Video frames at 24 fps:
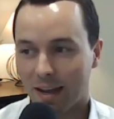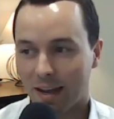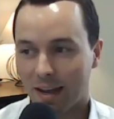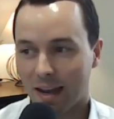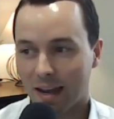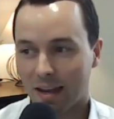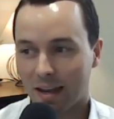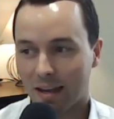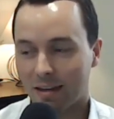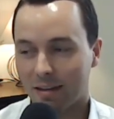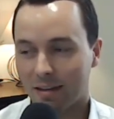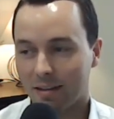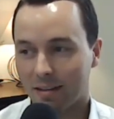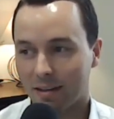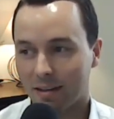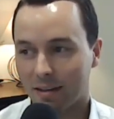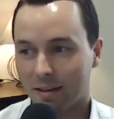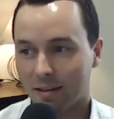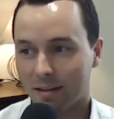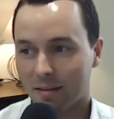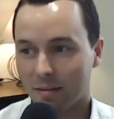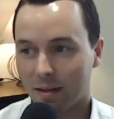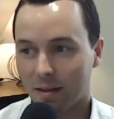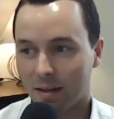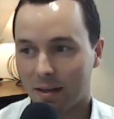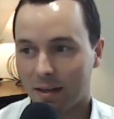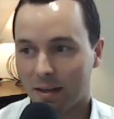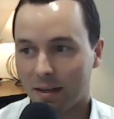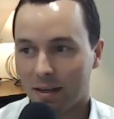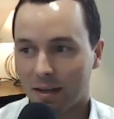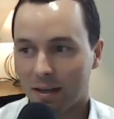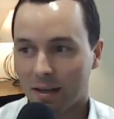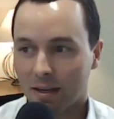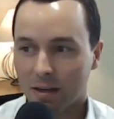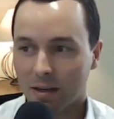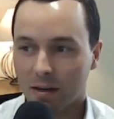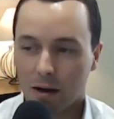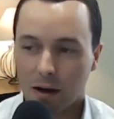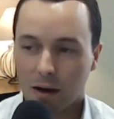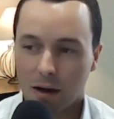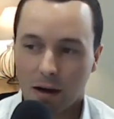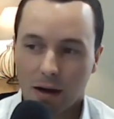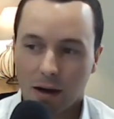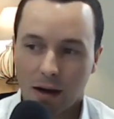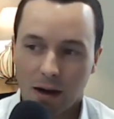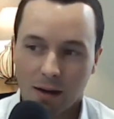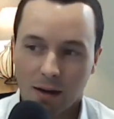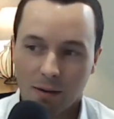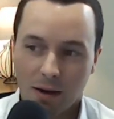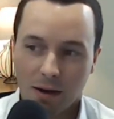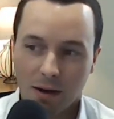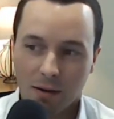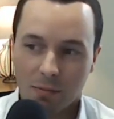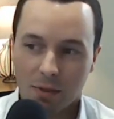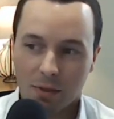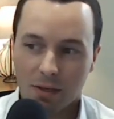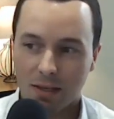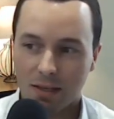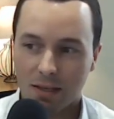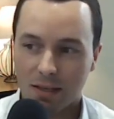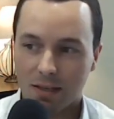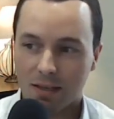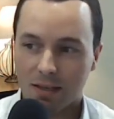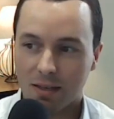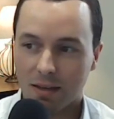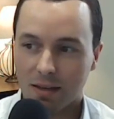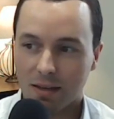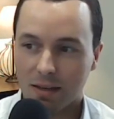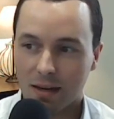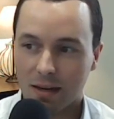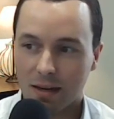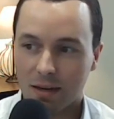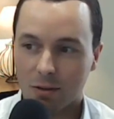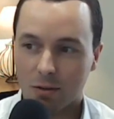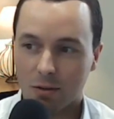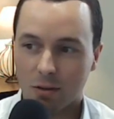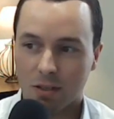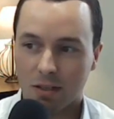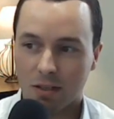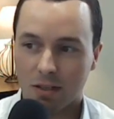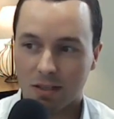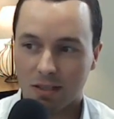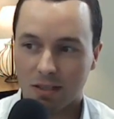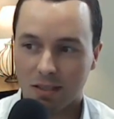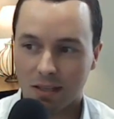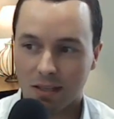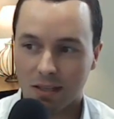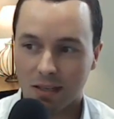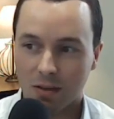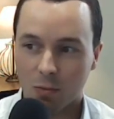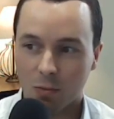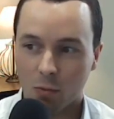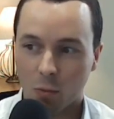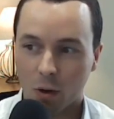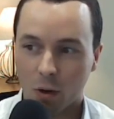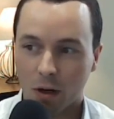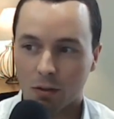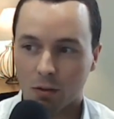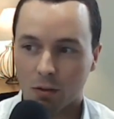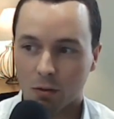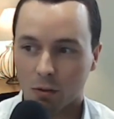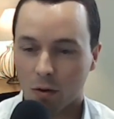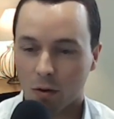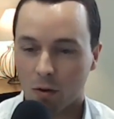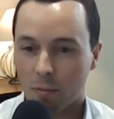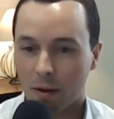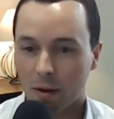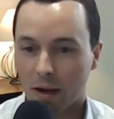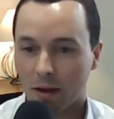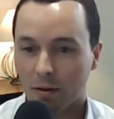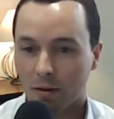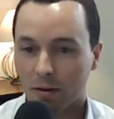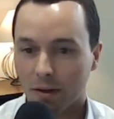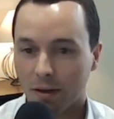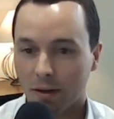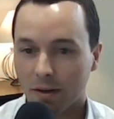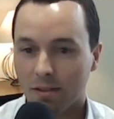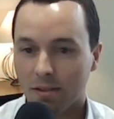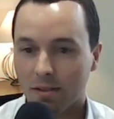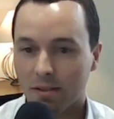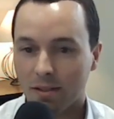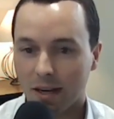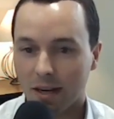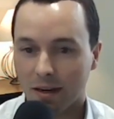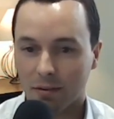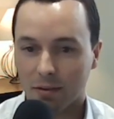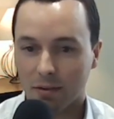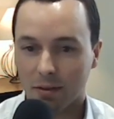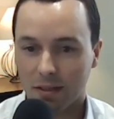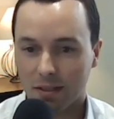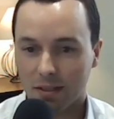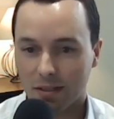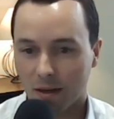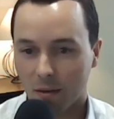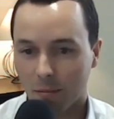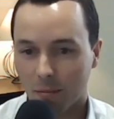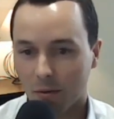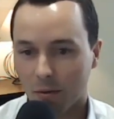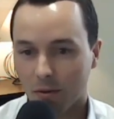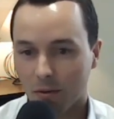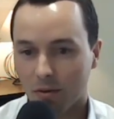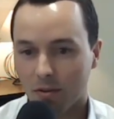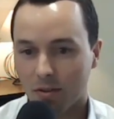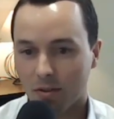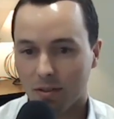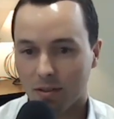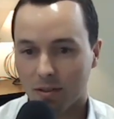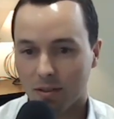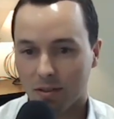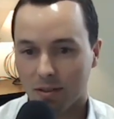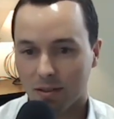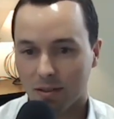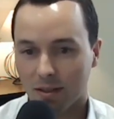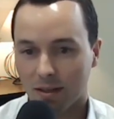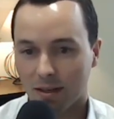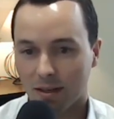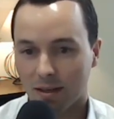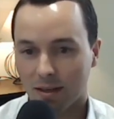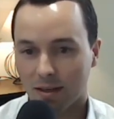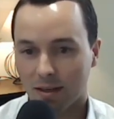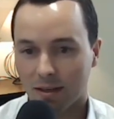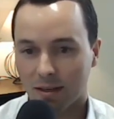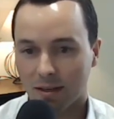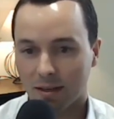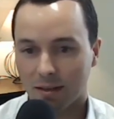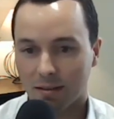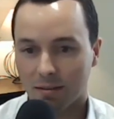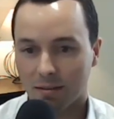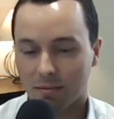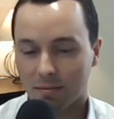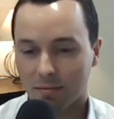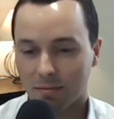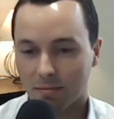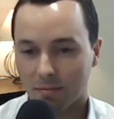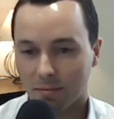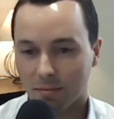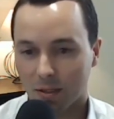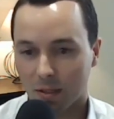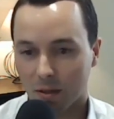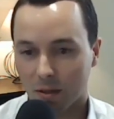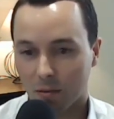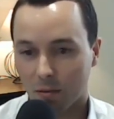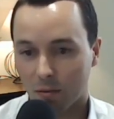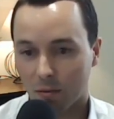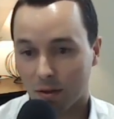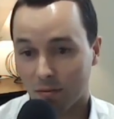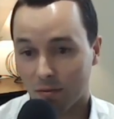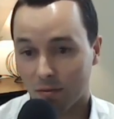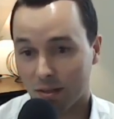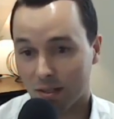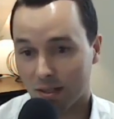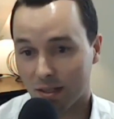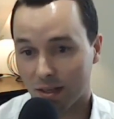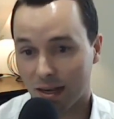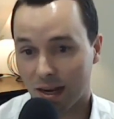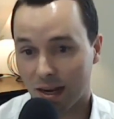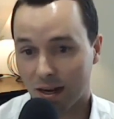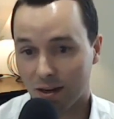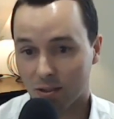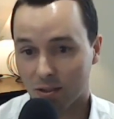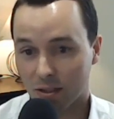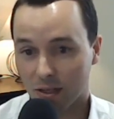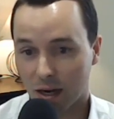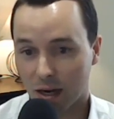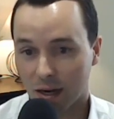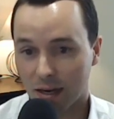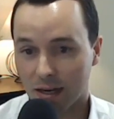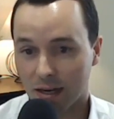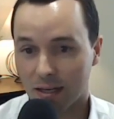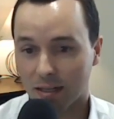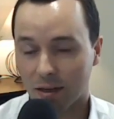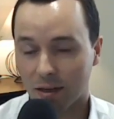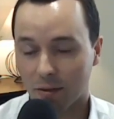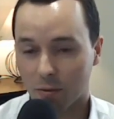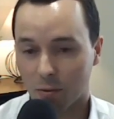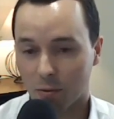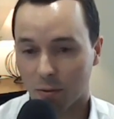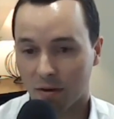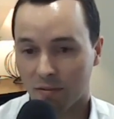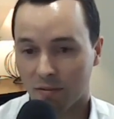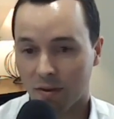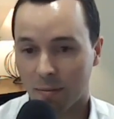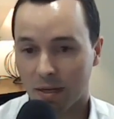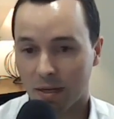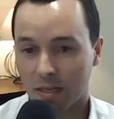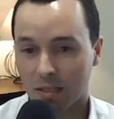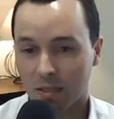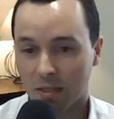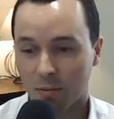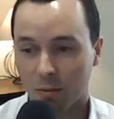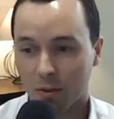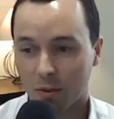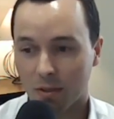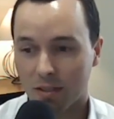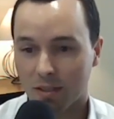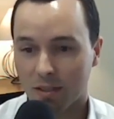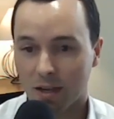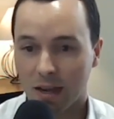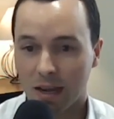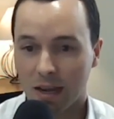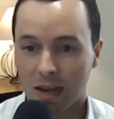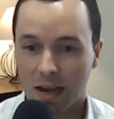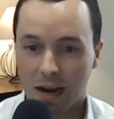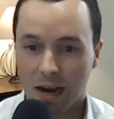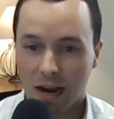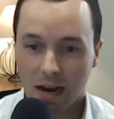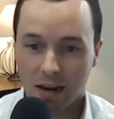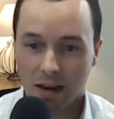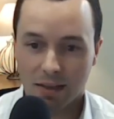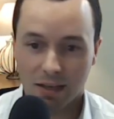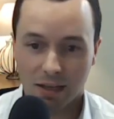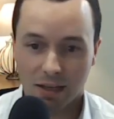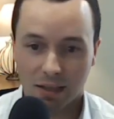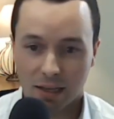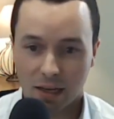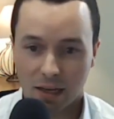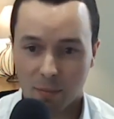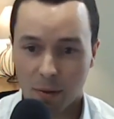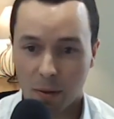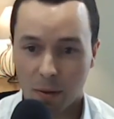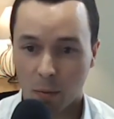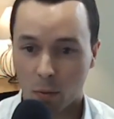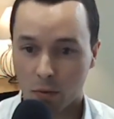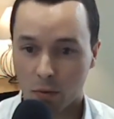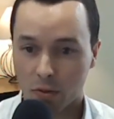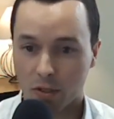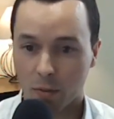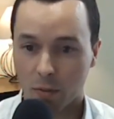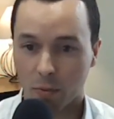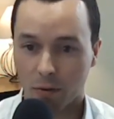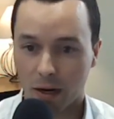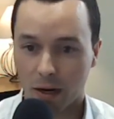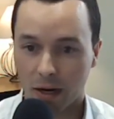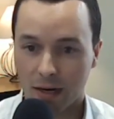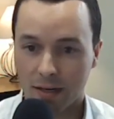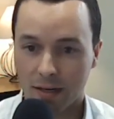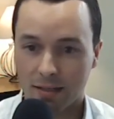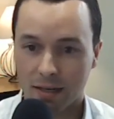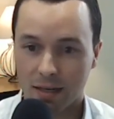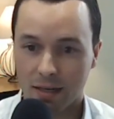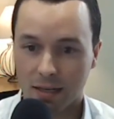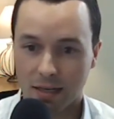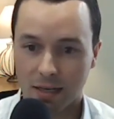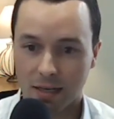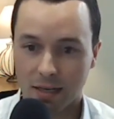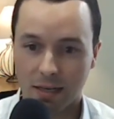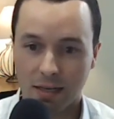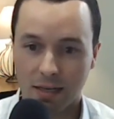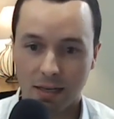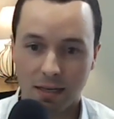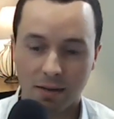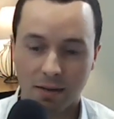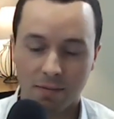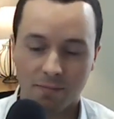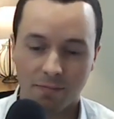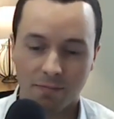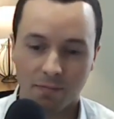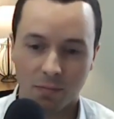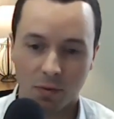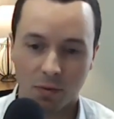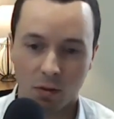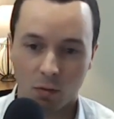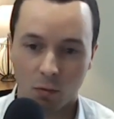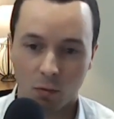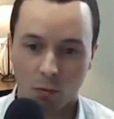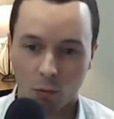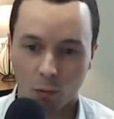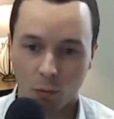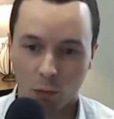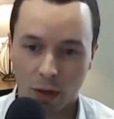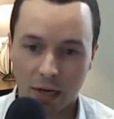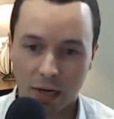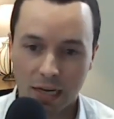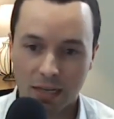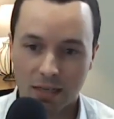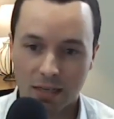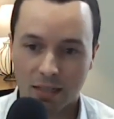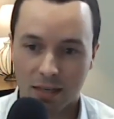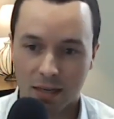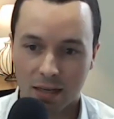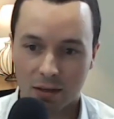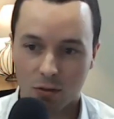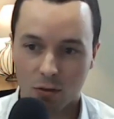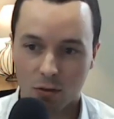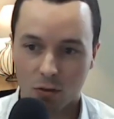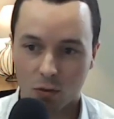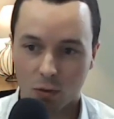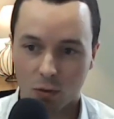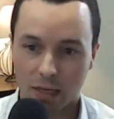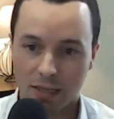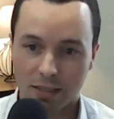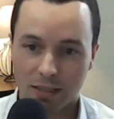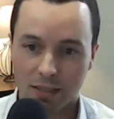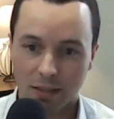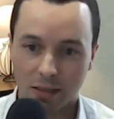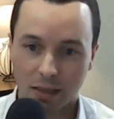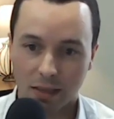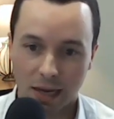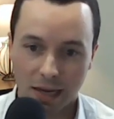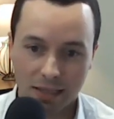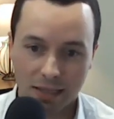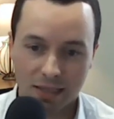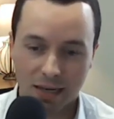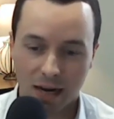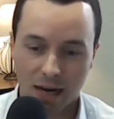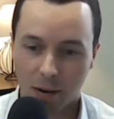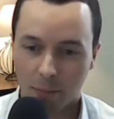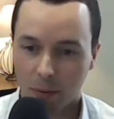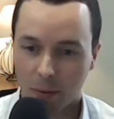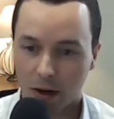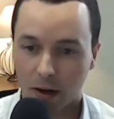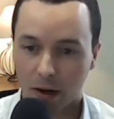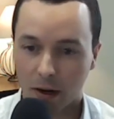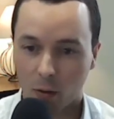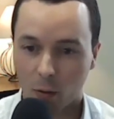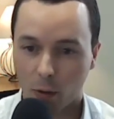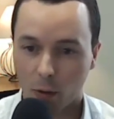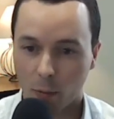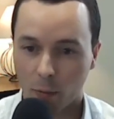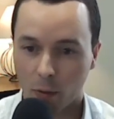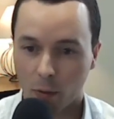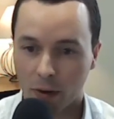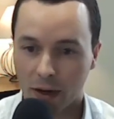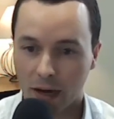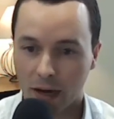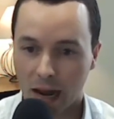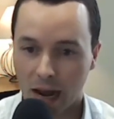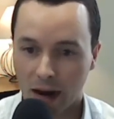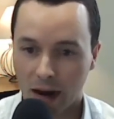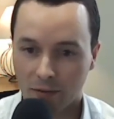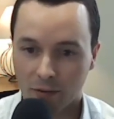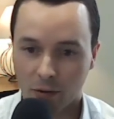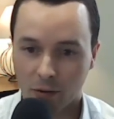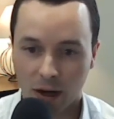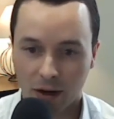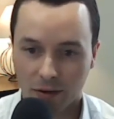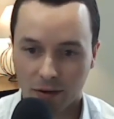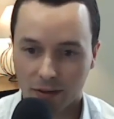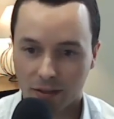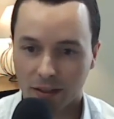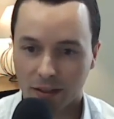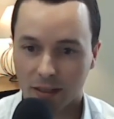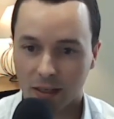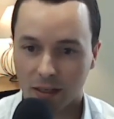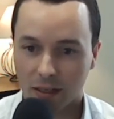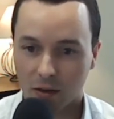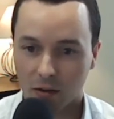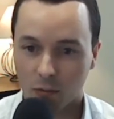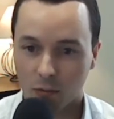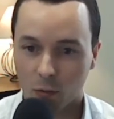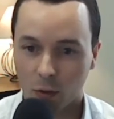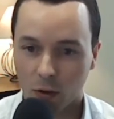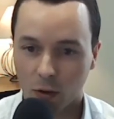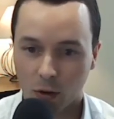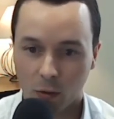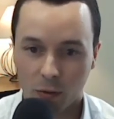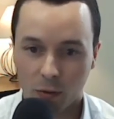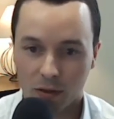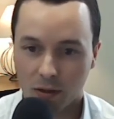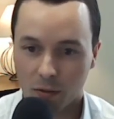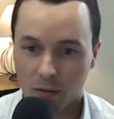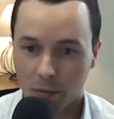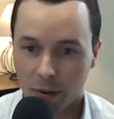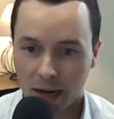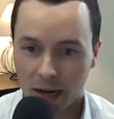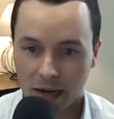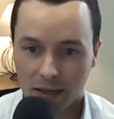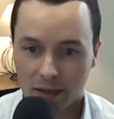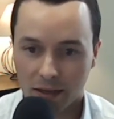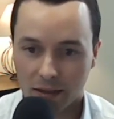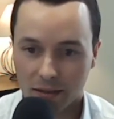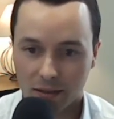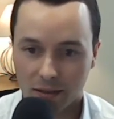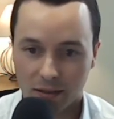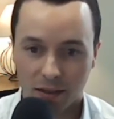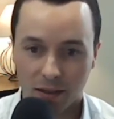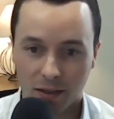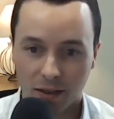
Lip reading: And I'd be interested to see what Jerome Powell does after these numbers. If he's going to actually hike another 25 basis points. I think a lot of people were surprised that he raised interest rates last time by a quarter point after everything that went on with the banks.